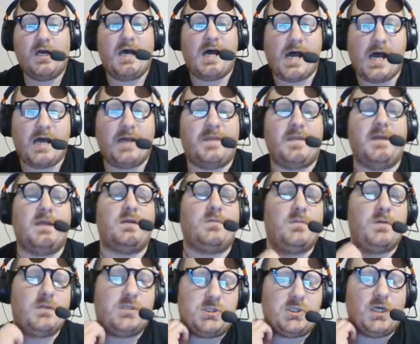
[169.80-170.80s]
I think
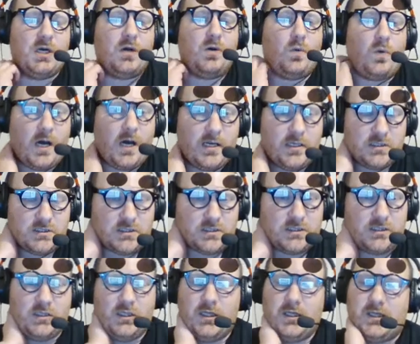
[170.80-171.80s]
Michelle
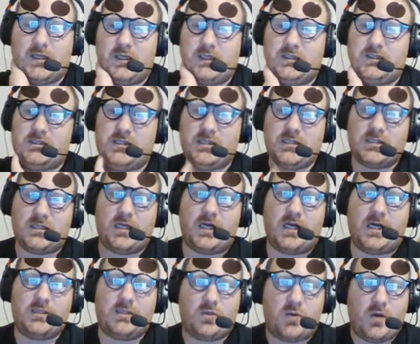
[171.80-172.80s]
Watterson and Jessica
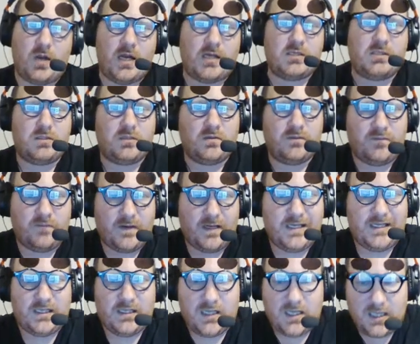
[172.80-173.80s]
Andrade should
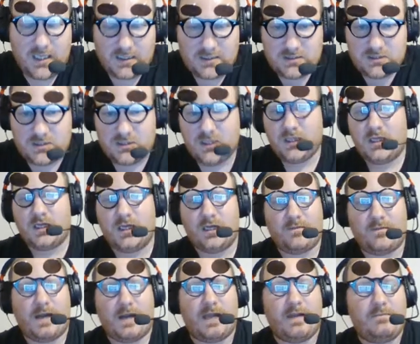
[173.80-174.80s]
fight next, in
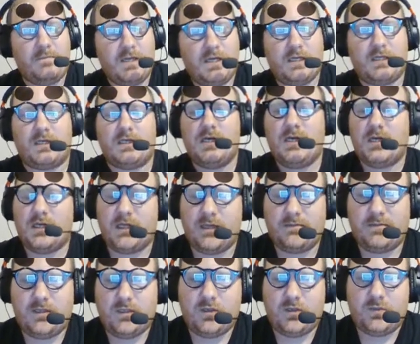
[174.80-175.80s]
my opinion. Let
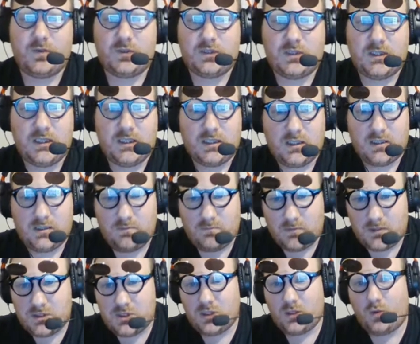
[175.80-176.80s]
me know if you think
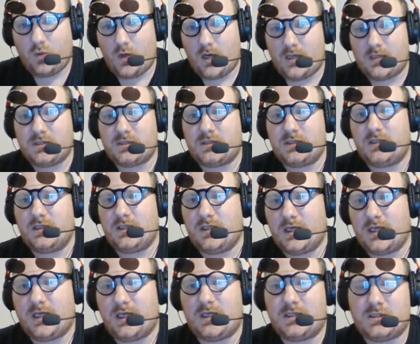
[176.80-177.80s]
Michelle Watterson
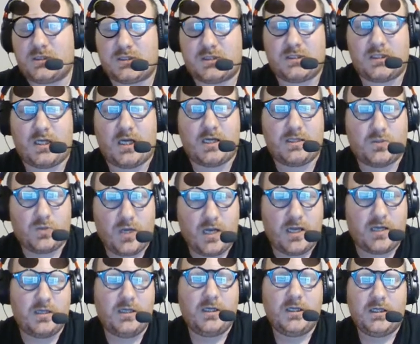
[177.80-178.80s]
and Jessica Andrade
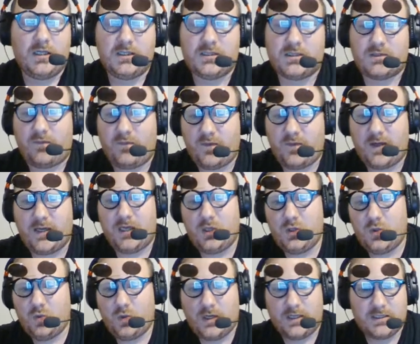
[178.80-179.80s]
is a fight you
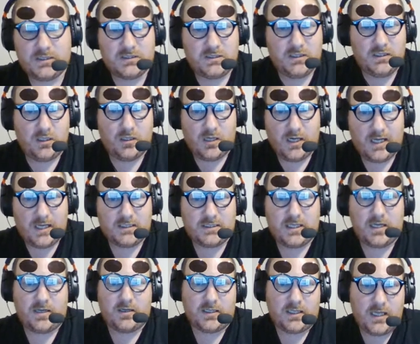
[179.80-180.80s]
want to see or not
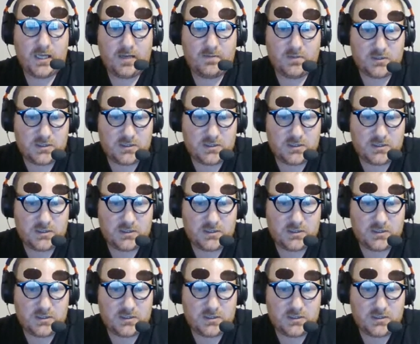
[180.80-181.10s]
down in the comments